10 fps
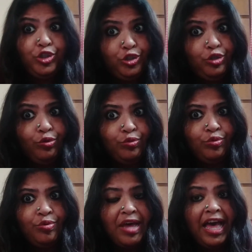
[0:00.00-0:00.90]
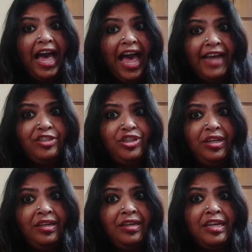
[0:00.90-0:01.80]
you
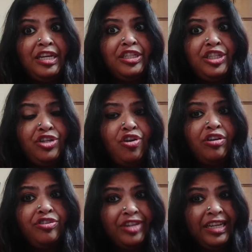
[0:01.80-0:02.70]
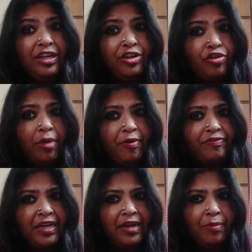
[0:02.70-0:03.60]
actually did not drink a drop of
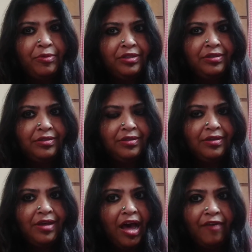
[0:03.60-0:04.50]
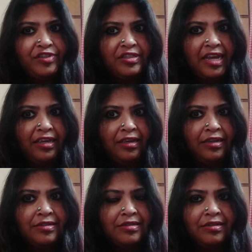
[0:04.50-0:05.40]
that Amrit after taking
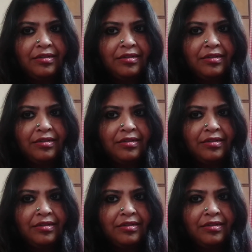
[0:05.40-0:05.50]
it?"